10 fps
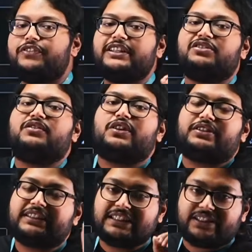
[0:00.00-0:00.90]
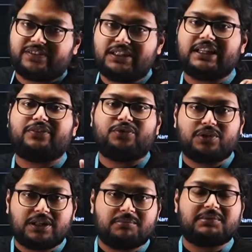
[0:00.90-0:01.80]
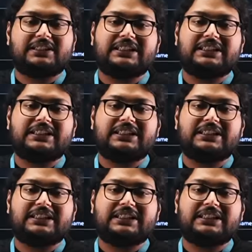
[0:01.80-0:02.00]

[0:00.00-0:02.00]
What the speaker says: it you've already given, like phone number,